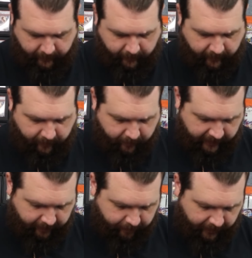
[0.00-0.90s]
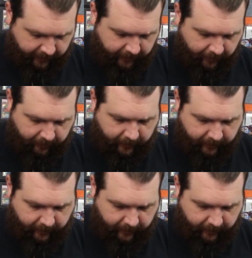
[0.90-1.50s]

Got the Black Beast token.